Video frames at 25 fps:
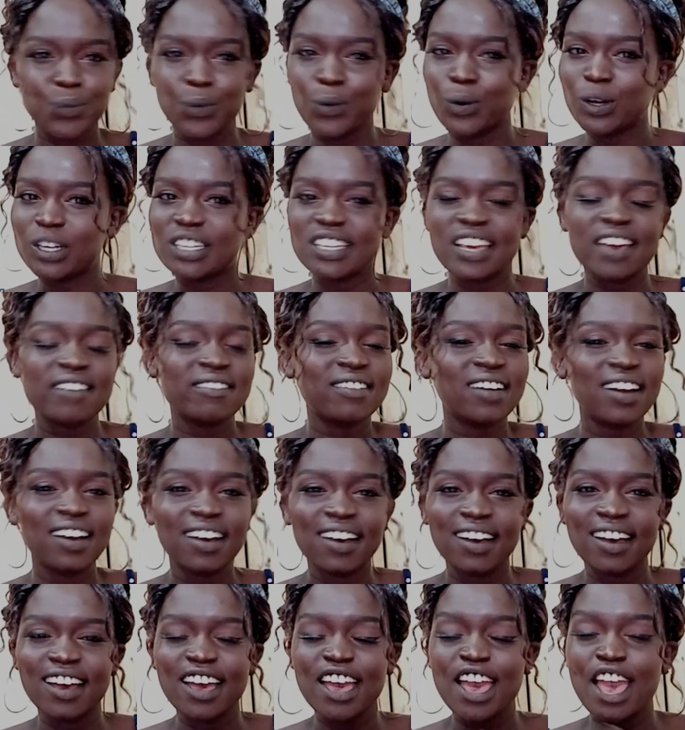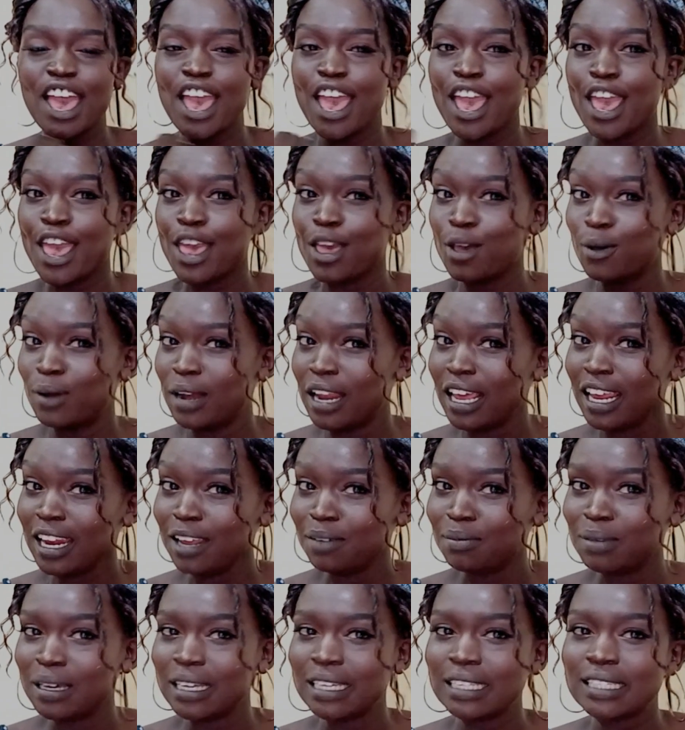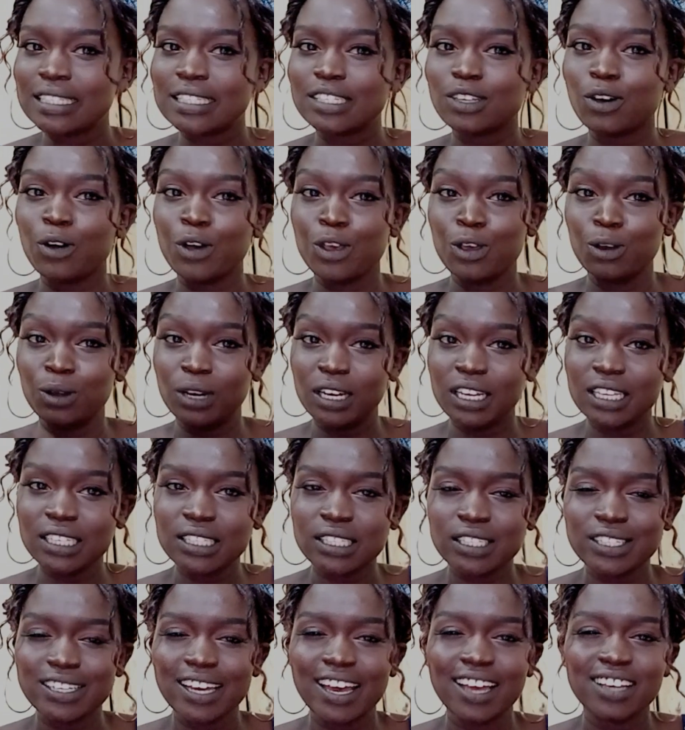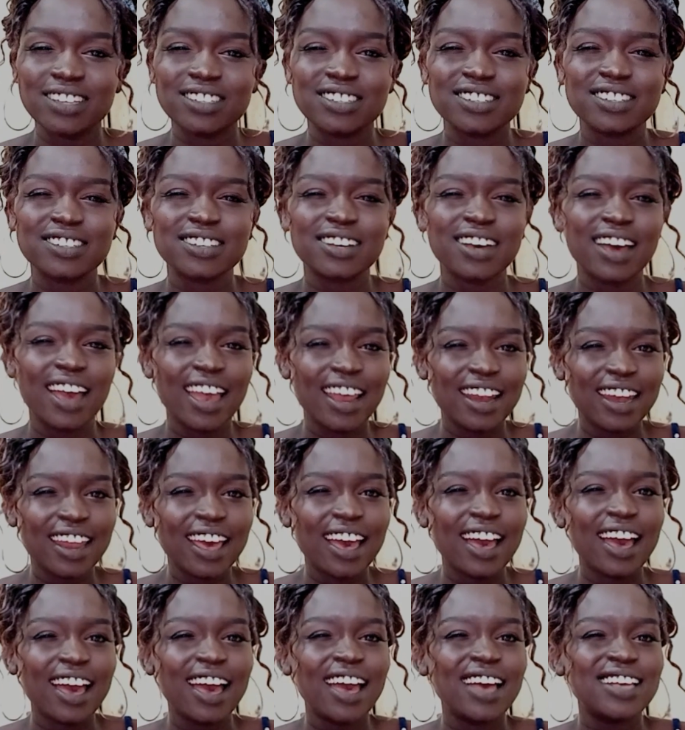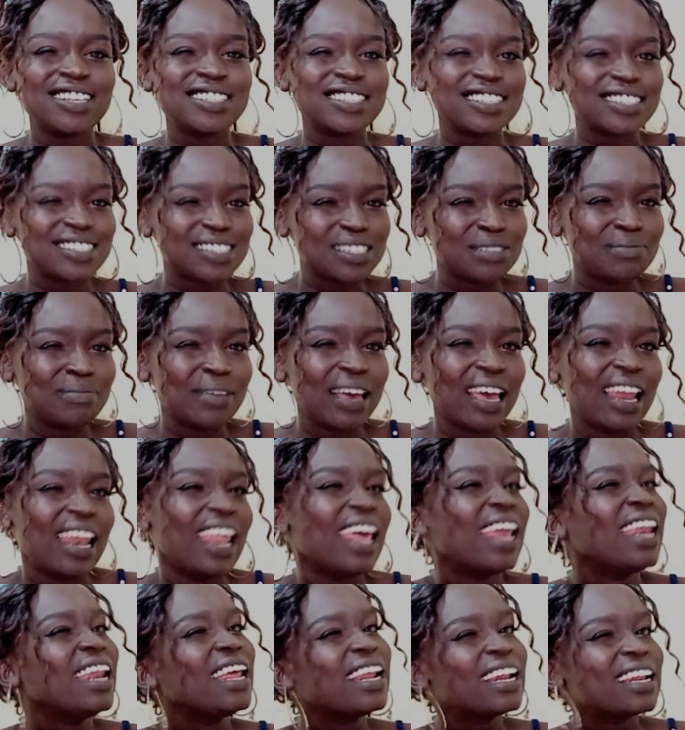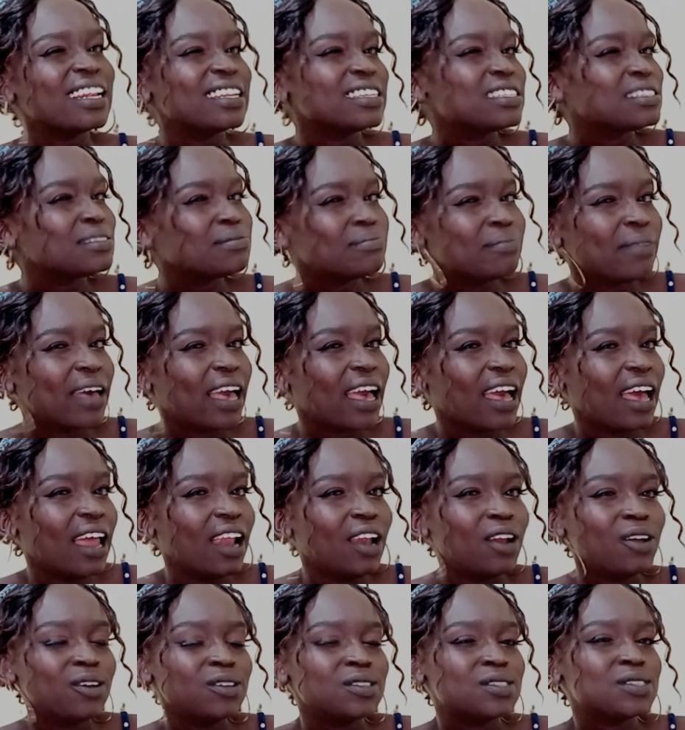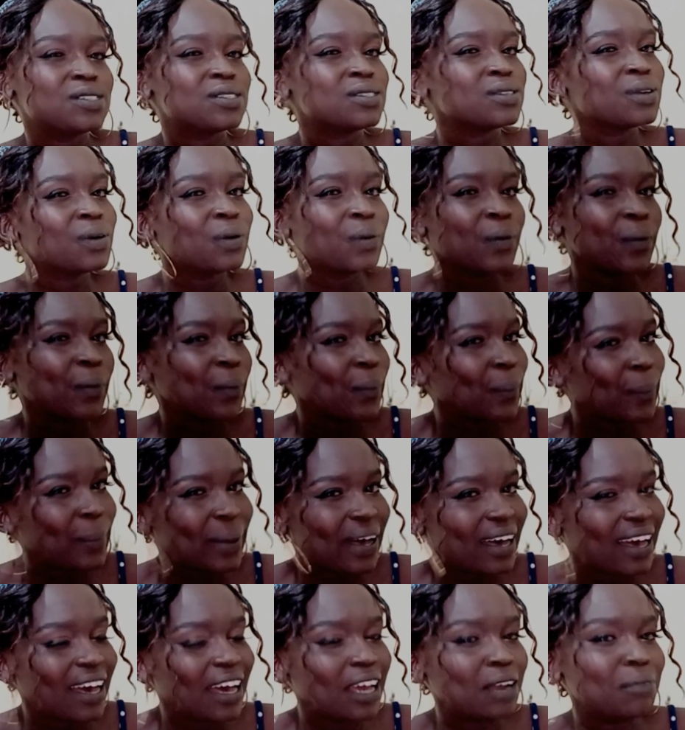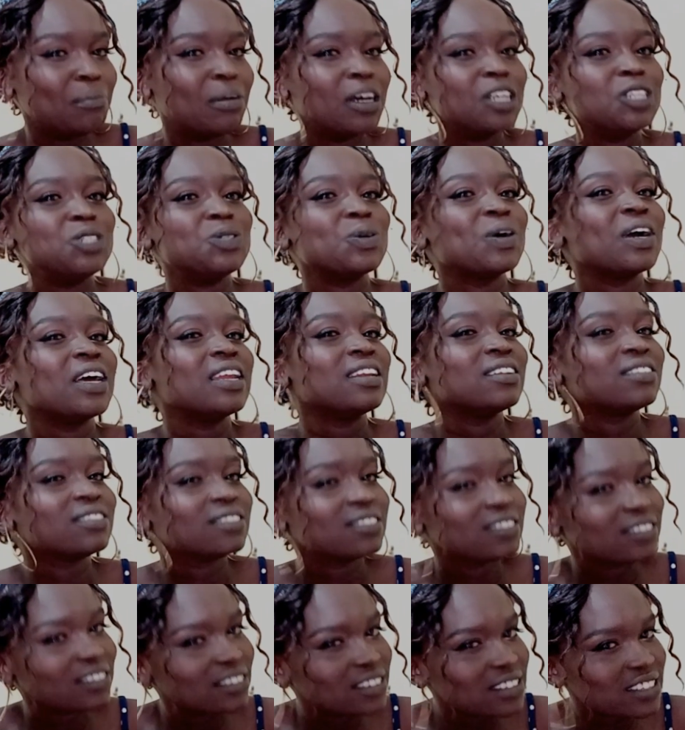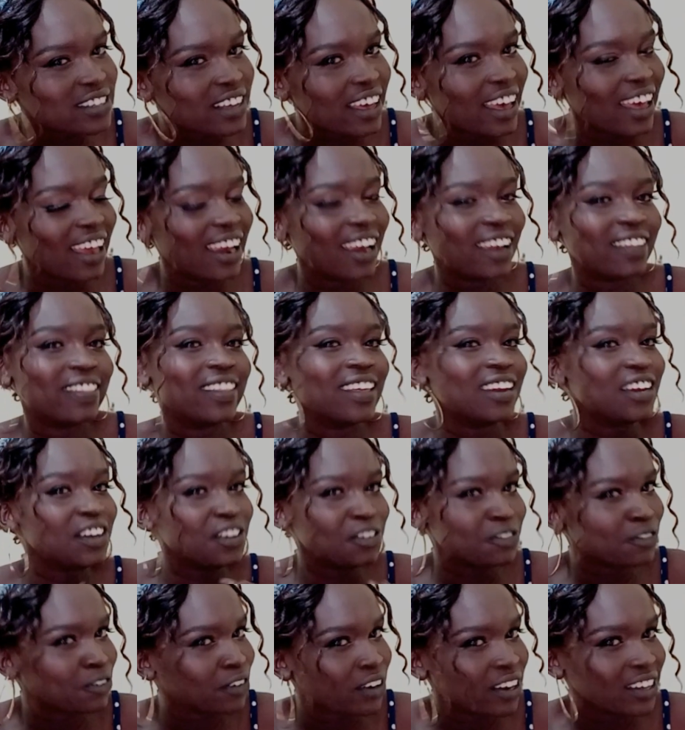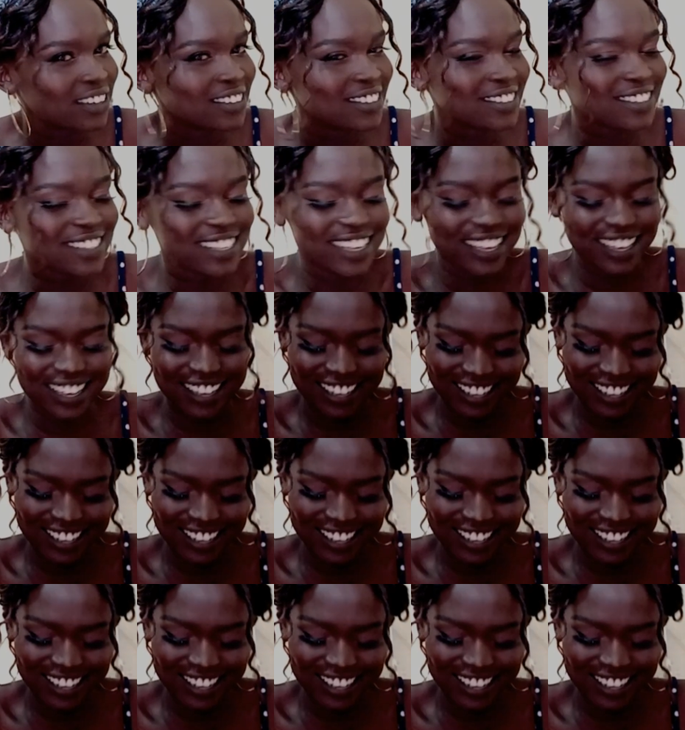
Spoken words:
whatever, your lady bits or your discharge kind of has a smell, a little smell, not so bad, but you can tell the difference.